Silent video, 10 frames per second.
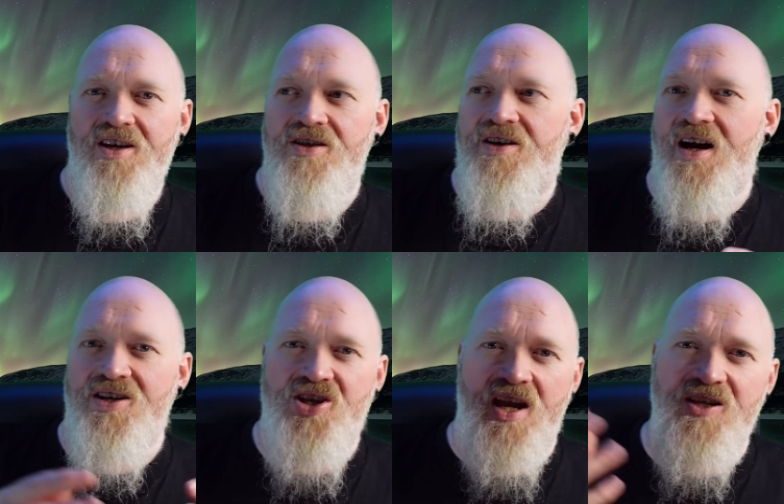You can't
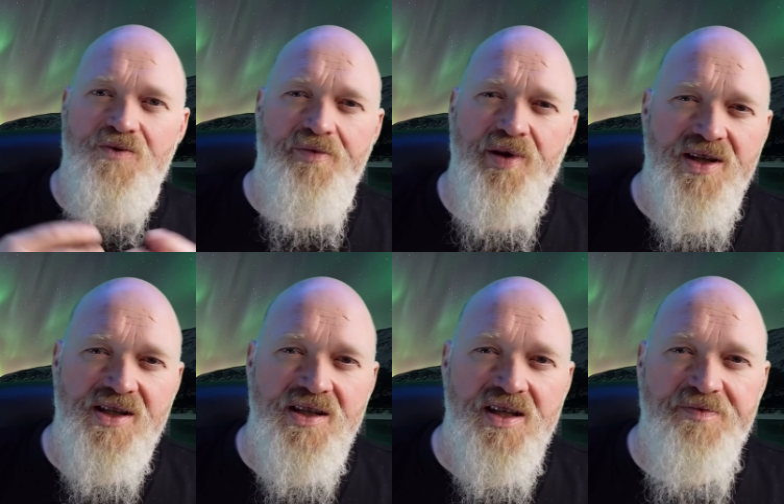change what a
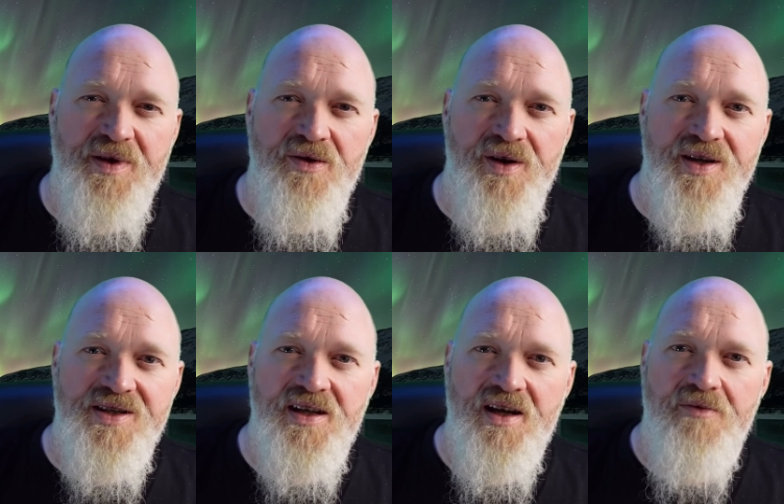person's
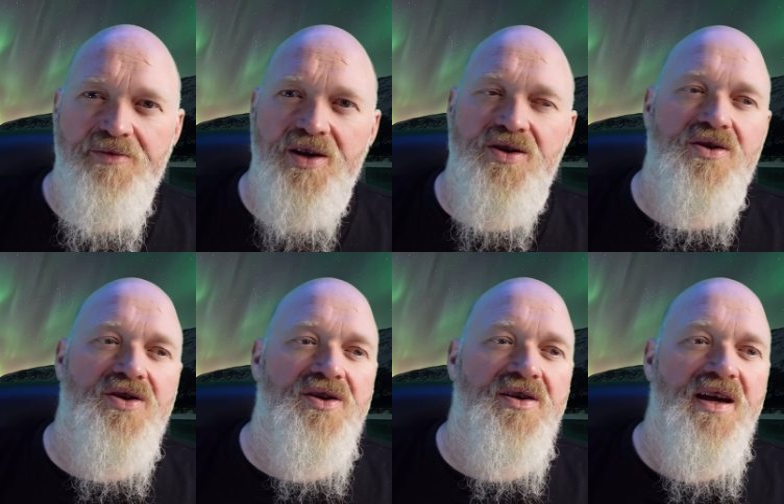experienced, but you
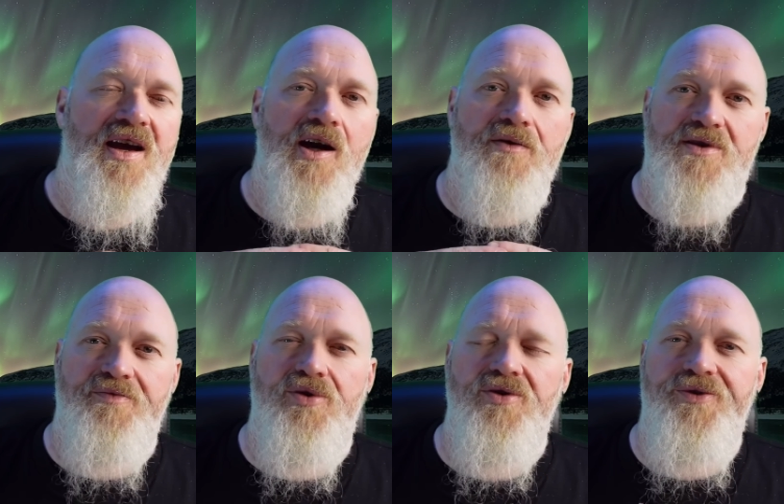can help
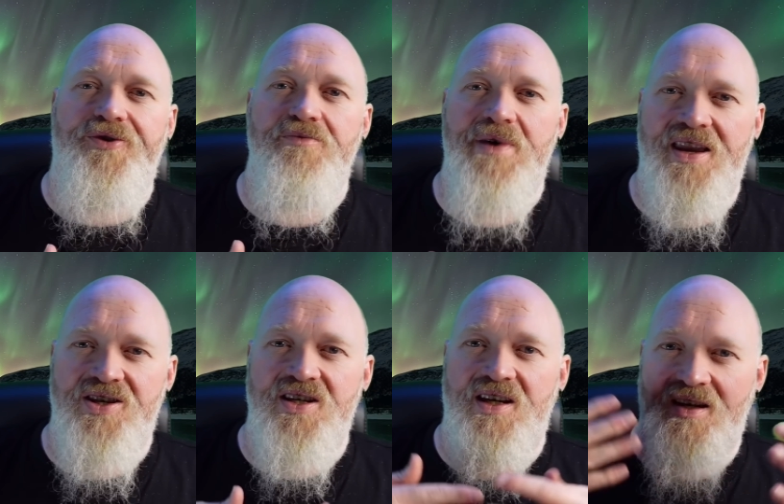support them through
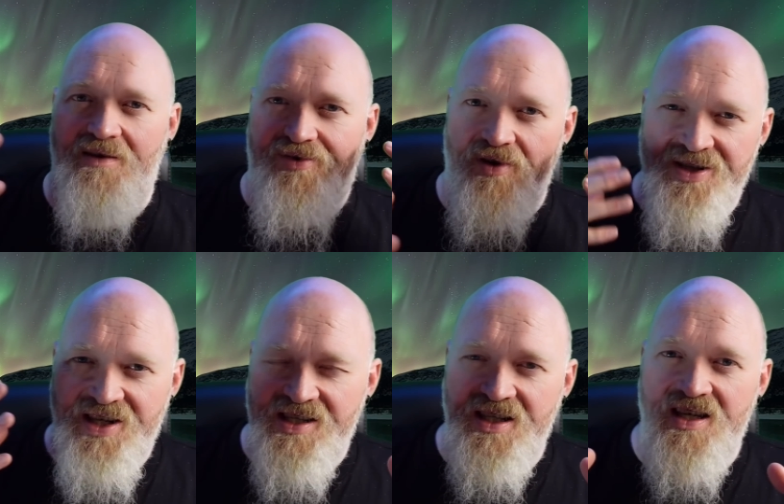managing it and
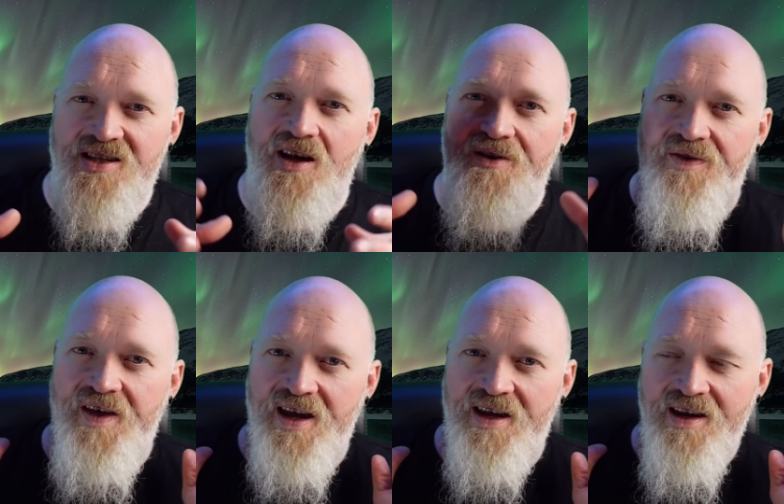processing it so that
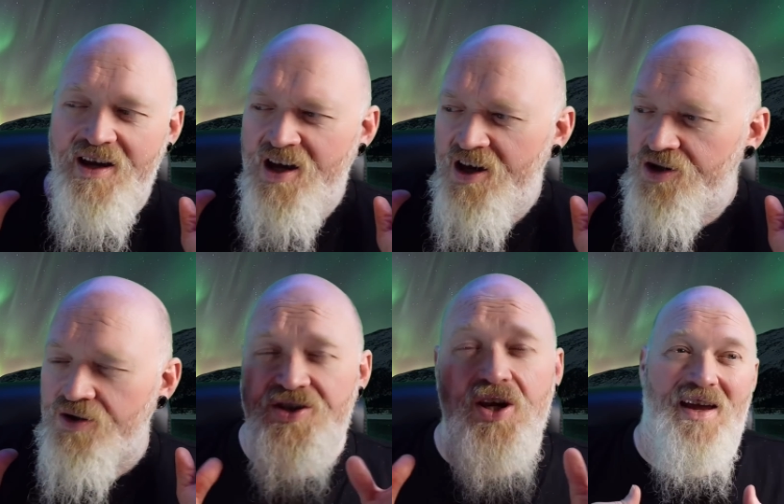they
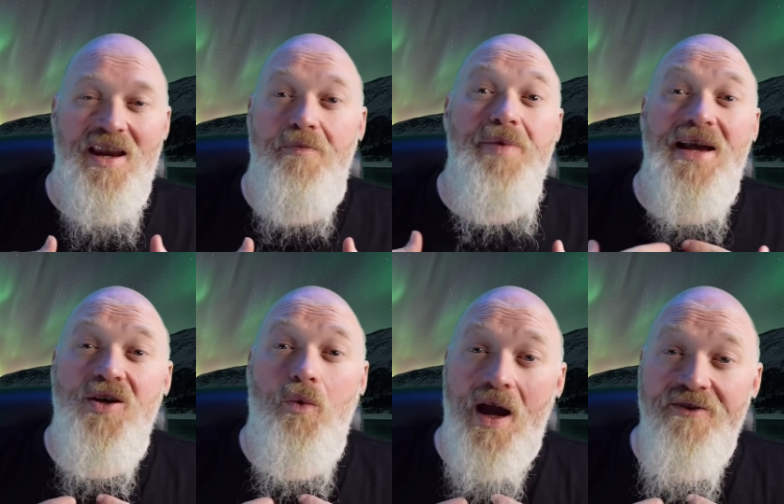do so in a
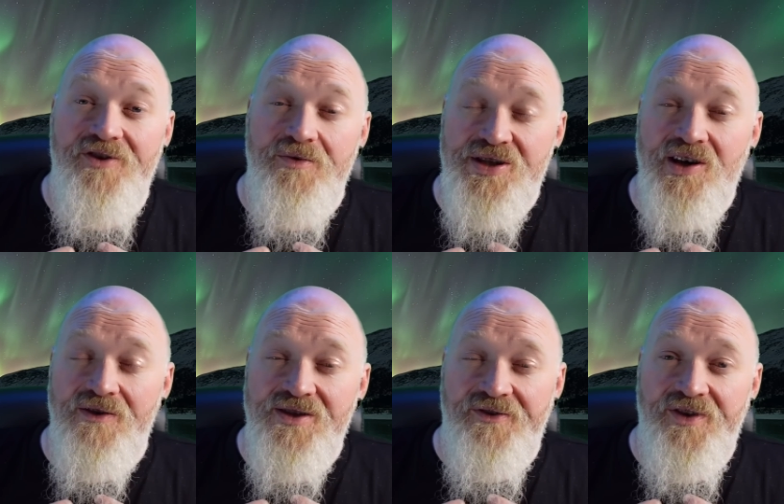better way for
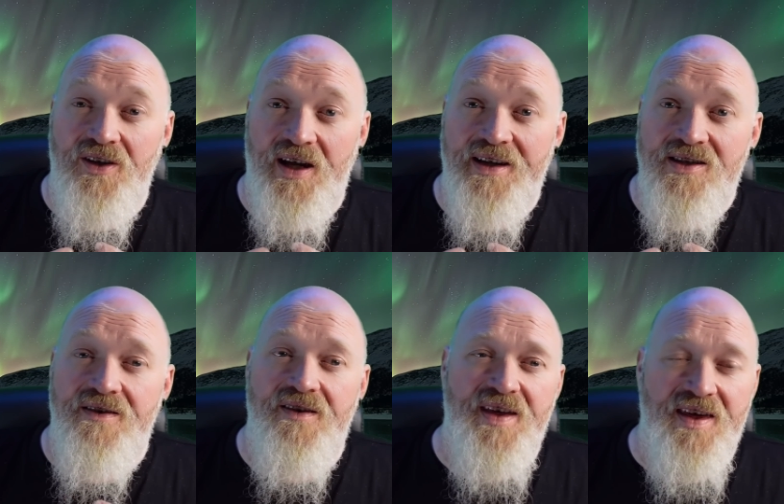themselves, if you like, so
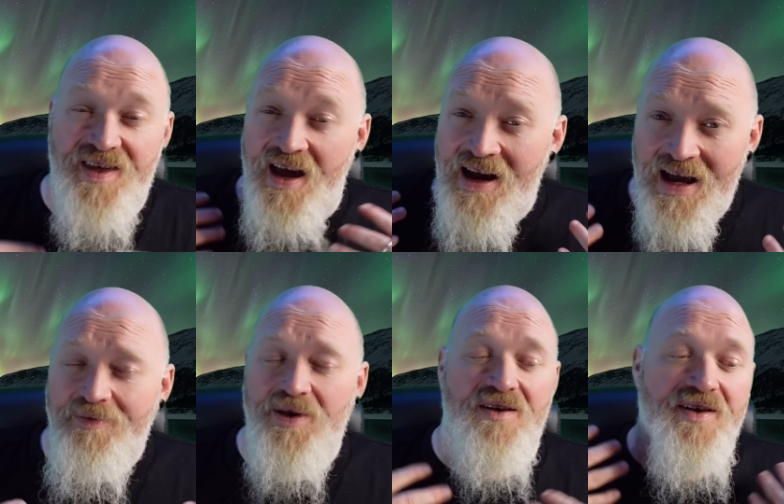that they, they are
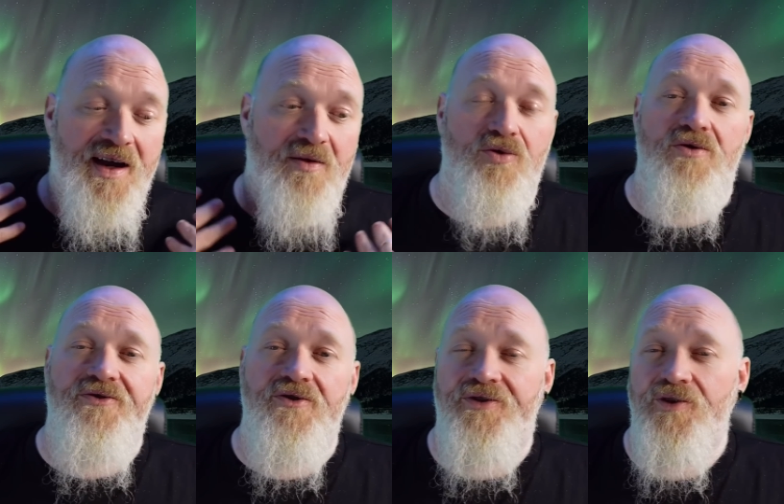happier, they are more
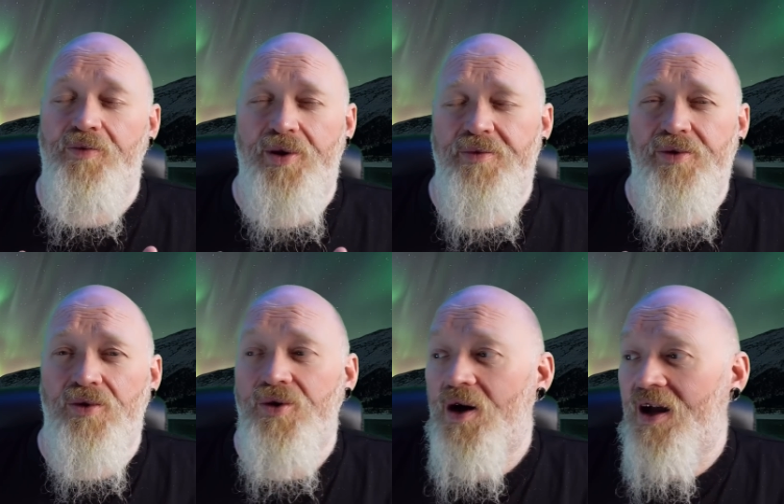fulfilled people
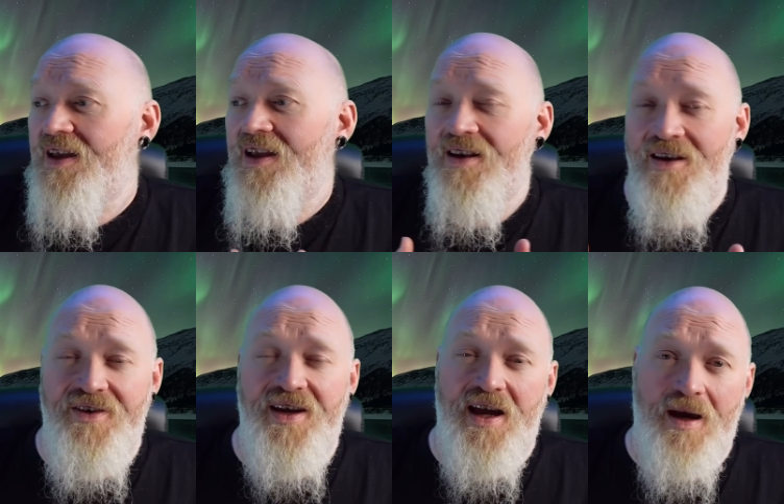who are
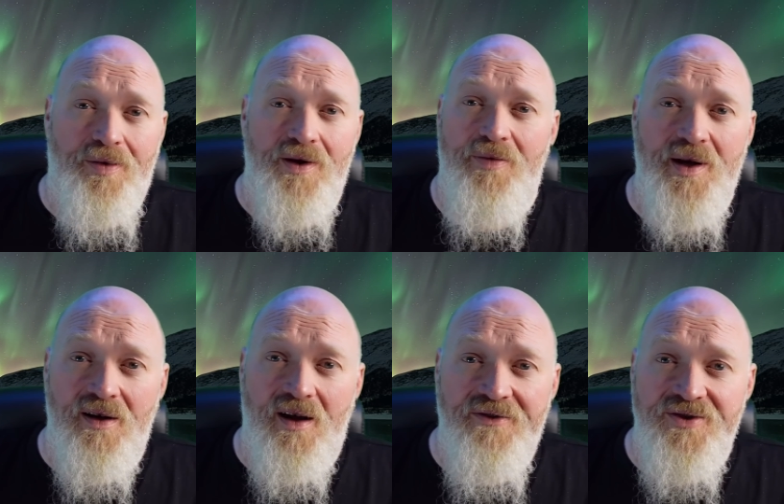living a happier, better
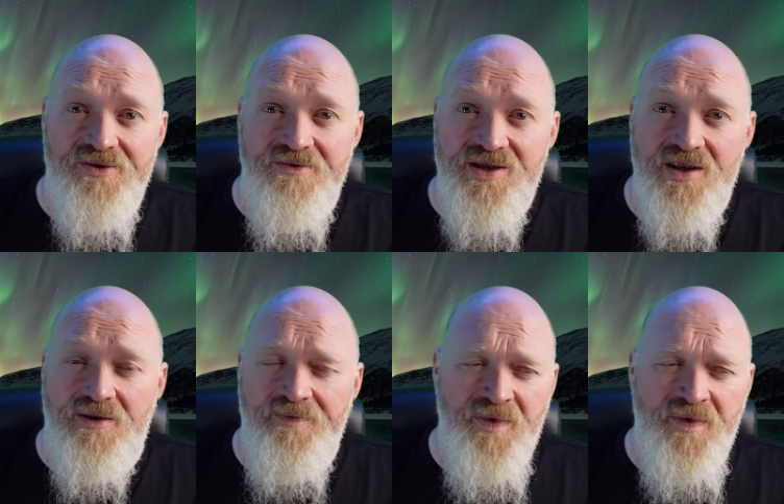life as a result.